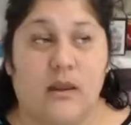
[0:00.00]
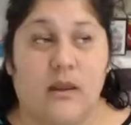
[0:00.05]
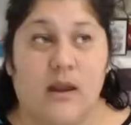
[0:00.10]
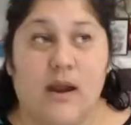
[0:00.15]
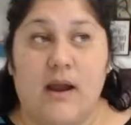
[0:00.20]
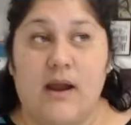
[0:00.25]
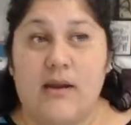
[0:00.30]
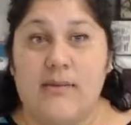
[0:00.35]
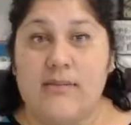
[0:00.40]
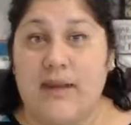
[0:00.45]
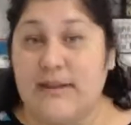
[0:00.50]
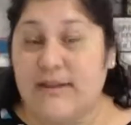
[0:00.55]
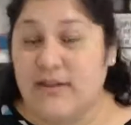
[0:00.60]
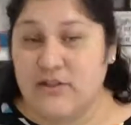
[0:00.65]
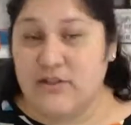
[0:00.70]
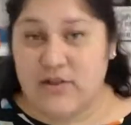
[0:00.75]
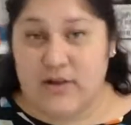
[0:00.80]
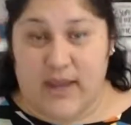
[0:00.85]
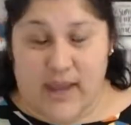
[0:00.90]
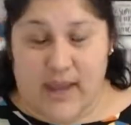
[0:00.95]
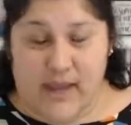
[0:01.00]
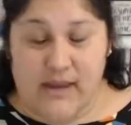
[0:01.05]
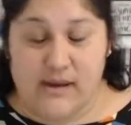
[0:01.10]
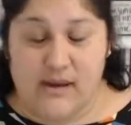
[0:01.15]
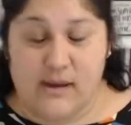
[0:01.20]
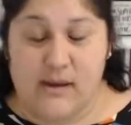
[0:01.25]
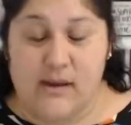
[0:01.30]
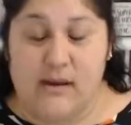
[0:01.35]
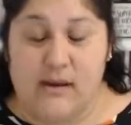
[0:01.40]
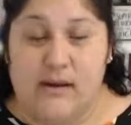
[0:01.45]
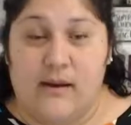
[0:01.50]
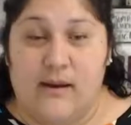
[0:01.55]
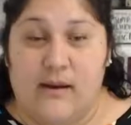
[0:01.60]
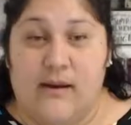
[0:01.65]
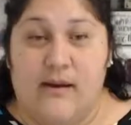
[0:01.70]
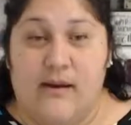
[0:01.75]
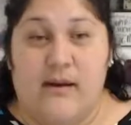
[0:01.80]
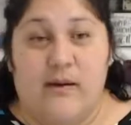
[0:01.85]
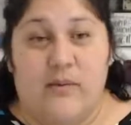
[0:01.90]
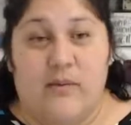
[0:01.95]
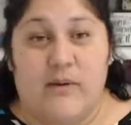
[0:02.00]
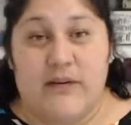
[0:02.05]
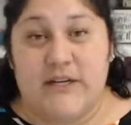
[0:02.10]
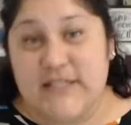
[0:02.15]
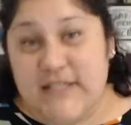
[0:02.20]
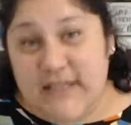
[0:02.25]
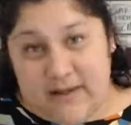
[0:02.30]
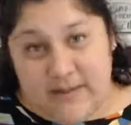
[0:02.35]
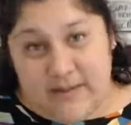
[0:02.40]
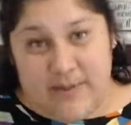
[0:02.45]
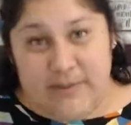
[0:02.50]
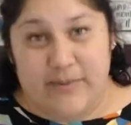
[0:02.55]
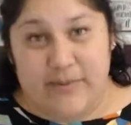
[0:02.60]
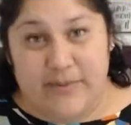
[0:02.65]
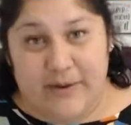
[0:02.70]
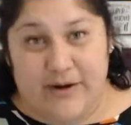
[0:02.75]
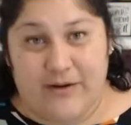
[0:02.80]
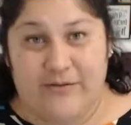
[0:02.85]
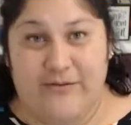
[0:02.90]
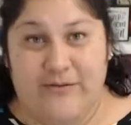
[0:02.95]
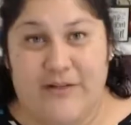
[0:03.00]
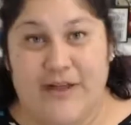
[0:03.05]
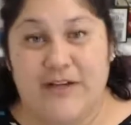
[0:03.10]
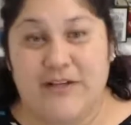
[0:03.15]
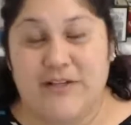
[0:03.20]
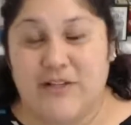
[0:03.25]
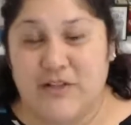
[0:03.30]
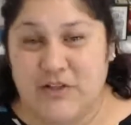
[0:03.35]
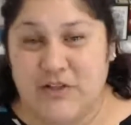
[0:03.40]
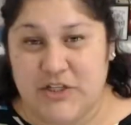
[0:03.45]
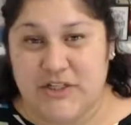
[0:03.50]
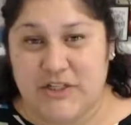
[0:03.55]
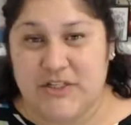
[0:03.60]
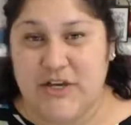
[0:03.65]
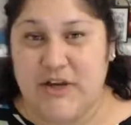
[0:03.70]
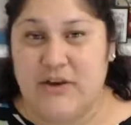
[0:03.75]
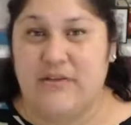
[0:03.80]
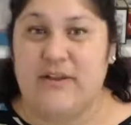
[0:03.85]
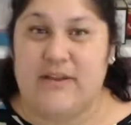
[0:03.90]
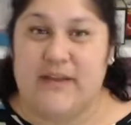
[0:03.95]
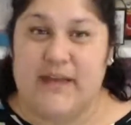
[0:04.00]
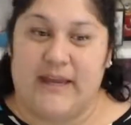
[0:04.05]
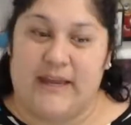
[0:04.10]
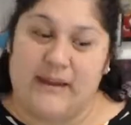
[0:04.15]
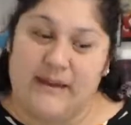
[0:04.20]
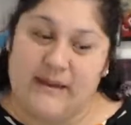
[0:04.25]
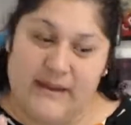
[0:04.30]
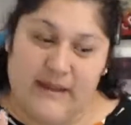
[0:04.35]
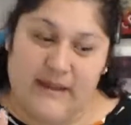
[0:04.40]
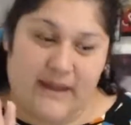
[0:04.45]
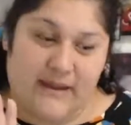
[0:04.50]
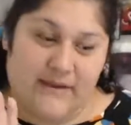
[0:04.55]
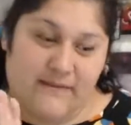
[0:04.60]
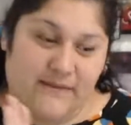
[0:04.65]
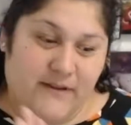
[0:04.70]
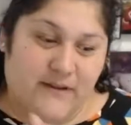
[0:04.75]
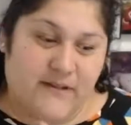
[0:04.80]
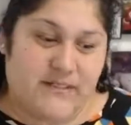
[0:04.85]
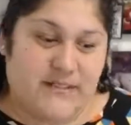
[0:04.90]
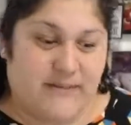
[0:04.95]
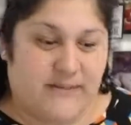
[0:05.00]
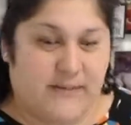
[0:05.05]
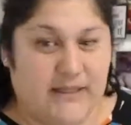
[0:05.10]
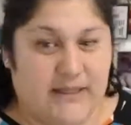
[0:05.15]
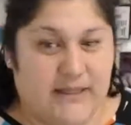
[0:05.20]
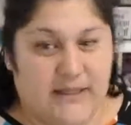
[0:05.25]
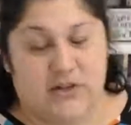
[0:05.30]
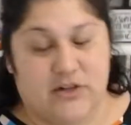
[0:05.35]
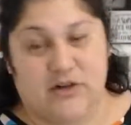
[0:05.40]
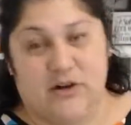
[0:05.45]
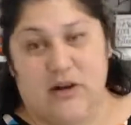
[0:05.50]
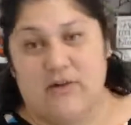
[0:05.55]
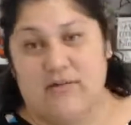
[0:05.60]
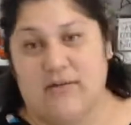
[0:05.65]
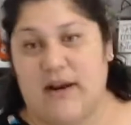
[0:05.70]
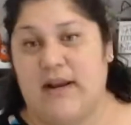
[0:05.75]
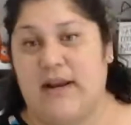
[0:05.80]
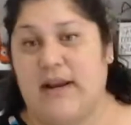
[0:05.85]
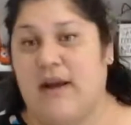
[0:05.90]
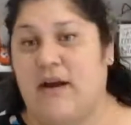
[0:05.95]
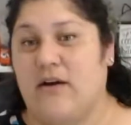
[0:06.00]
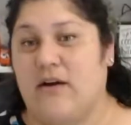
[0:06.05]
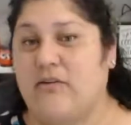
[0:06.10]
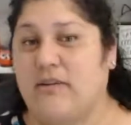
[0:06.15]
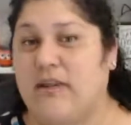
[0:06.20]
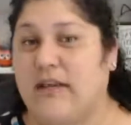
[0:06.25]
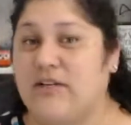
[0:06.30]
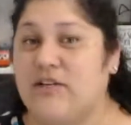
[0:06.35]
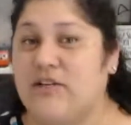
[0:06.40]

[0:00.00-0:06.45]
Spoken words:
And that's okay. we just had to be prepared for that. So just know that, like, if there's something they turn on right now, like,